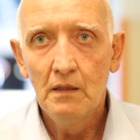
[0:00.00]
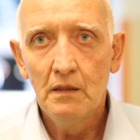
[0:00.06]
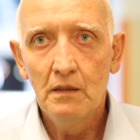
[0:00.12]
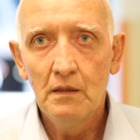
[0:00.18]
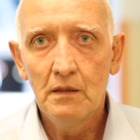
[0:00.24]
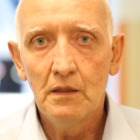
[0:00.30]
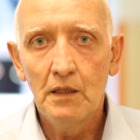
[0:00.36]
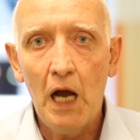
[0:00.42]

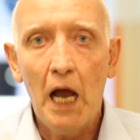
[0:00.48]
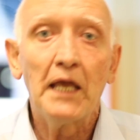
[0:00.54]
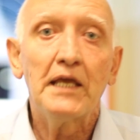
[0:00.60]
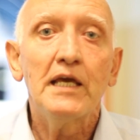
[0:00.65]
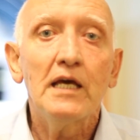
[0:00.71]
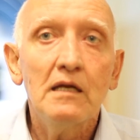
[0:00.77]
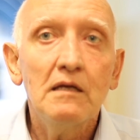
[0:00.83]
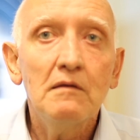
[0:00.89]
I
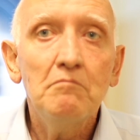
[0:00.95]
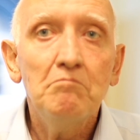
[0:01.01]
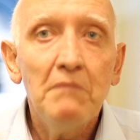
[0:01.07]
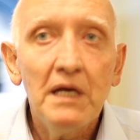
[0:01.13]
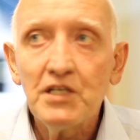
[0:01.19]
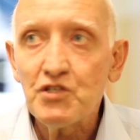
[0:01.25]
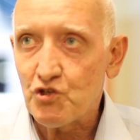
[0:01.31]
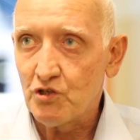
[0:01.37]
can
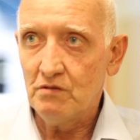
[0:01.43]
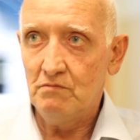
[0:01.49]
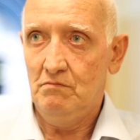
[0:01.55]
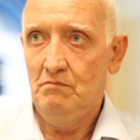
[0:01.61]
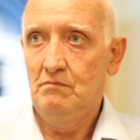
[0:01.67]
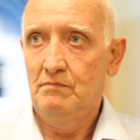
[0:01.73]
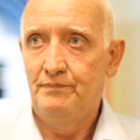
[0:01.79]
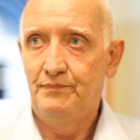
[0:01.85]
mention,
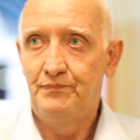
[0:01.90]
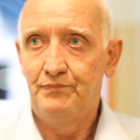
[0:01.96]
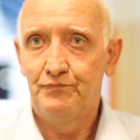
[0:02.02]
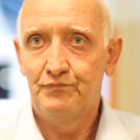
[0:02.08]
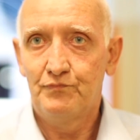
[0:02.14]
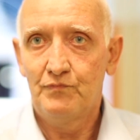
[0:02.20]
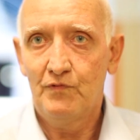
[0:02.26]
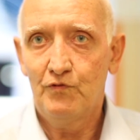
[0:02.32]

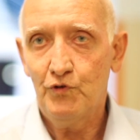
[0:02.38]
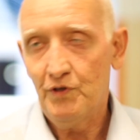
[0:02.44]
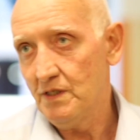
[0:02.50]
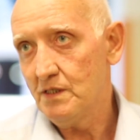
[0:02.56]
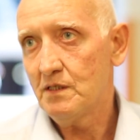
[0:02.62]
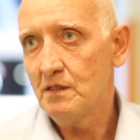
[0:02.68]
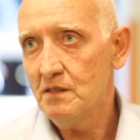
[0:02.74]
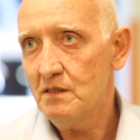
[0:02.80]
for
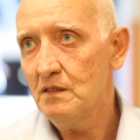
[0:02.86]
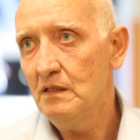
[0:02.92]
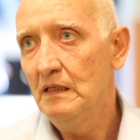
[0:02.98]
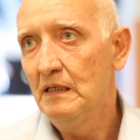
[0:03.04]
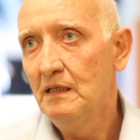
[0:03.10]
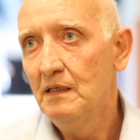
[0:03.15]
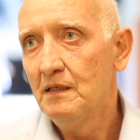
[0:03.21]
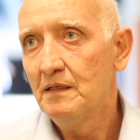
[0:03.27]
instance,
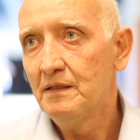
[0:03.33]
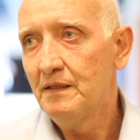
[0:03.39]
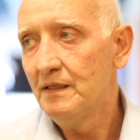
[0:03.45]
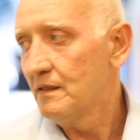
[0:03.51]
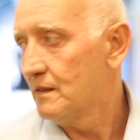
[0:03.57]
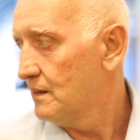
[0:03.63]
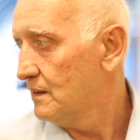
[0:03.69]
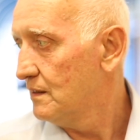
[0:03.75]

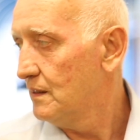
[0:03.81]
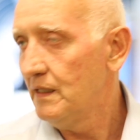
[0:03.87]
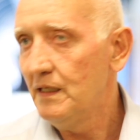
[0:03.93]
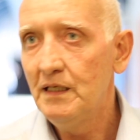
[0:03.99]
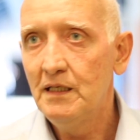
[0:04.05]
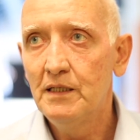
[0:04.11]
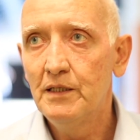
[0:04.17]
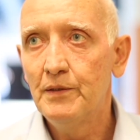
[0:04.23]
that
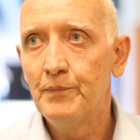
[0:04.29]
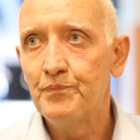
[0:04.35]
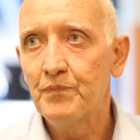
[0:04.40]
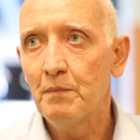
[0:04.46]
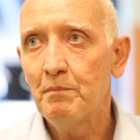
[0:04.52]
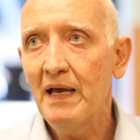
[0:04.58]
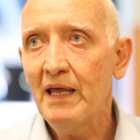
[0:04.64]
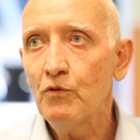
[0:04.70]
the
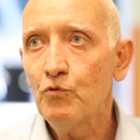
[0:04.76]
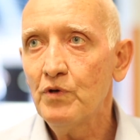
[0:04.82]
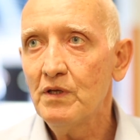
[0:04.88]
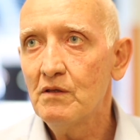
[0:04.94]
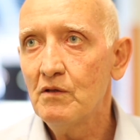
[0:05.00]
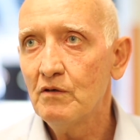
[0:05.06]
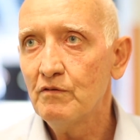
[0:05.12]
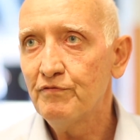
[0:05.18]

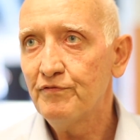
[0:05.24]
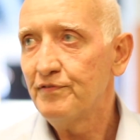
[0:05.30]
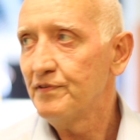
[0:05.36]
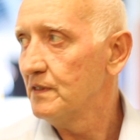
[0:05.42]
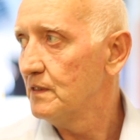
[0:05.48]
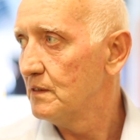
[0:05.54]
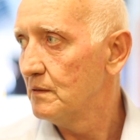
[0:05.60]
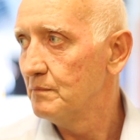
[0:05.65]
bandwidth
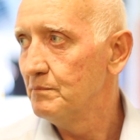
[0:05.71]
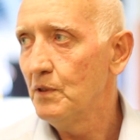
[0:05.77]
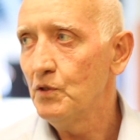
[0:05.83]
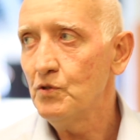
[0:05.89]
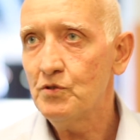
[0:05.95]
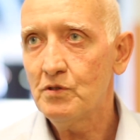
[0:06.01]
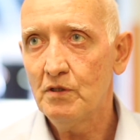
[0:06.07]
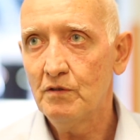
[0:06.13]
of
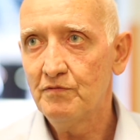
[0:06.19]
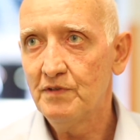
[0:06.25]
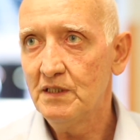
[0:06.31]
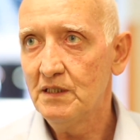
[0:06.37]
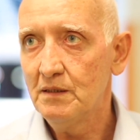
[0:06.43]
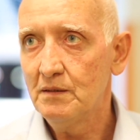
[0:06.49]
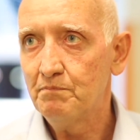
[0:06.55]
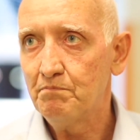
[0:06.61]
most of
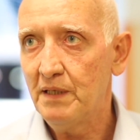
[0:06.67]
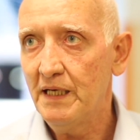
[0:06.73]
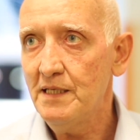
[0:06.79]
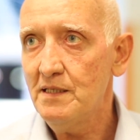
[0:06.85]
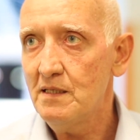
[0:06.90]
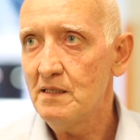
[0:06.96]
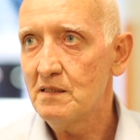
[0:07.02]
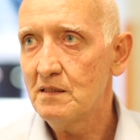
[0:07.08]
the
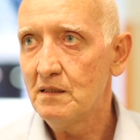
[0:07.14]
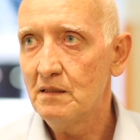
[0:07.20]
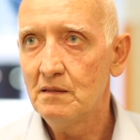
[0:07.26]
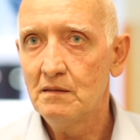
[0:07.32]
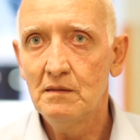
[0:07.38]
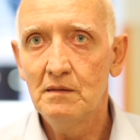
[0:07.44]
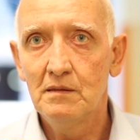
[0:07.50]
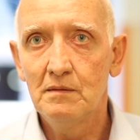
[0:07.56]
places
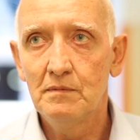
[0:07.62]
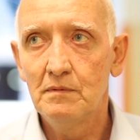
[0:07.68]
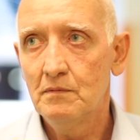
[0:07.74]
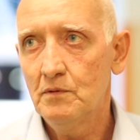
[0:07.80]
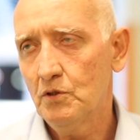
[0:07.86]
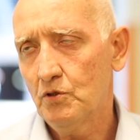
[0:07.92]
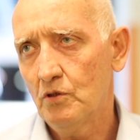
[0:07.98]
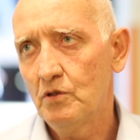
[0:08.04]

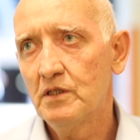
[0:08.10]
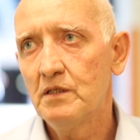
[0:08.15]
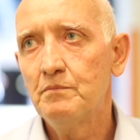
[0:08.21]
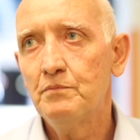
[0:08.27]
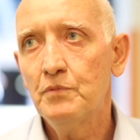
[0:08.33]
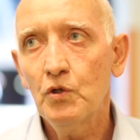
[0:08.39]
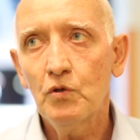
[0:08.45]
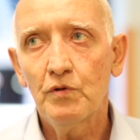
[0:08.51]
in not only
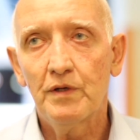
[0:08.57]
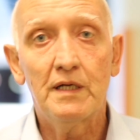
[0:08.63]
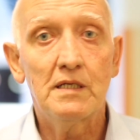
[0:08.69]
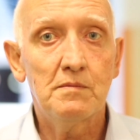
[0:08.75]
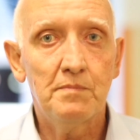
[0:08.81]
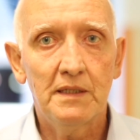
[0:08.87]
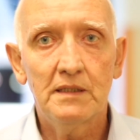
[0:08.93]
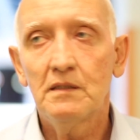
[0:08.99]
in
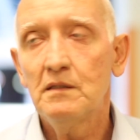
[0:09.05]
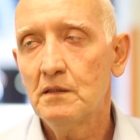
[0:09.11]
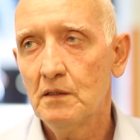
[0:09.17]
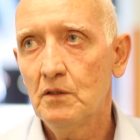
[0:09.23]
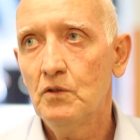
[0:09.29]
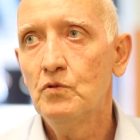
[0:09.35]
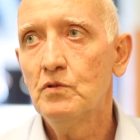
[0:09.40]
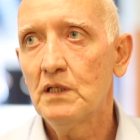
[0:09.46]
Bucharest but in
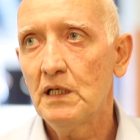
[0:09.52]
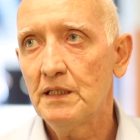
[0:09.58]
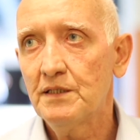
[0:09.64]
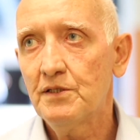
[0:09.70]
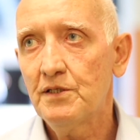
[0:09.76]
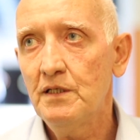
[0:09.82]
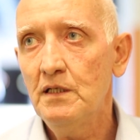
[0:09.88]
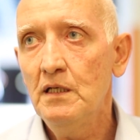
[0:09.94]
the whole
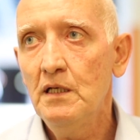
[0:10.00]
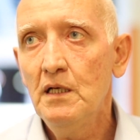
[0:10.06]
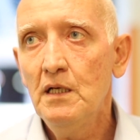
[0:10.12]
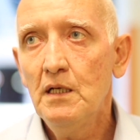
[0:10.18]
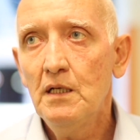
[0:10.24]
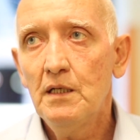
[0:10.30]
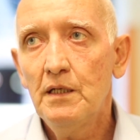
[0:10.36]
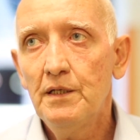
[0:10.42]
country
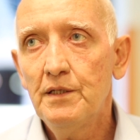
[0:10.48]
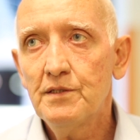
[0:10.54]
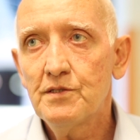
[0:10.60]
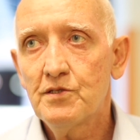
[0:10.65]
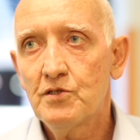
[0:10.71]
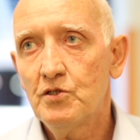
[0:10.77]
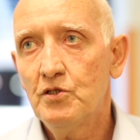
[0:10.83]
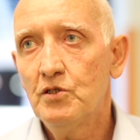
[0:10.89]

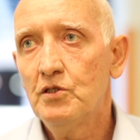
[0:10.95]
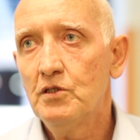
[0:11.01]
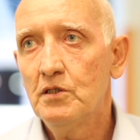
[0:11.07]
is